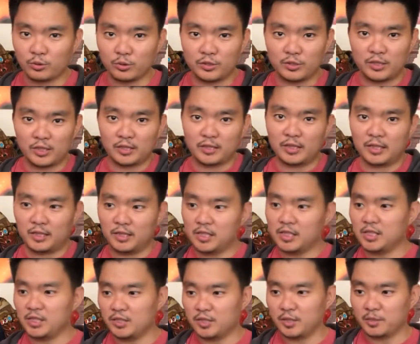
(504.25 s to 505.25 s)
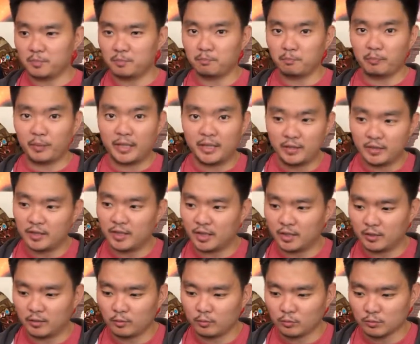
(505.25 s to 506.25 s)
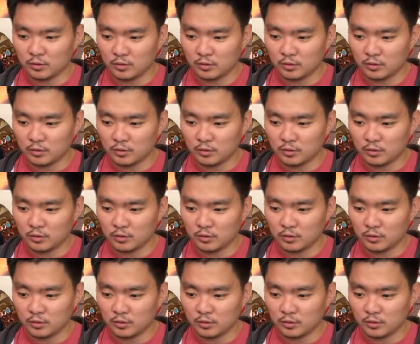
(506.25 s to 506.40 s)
it's not that easy painting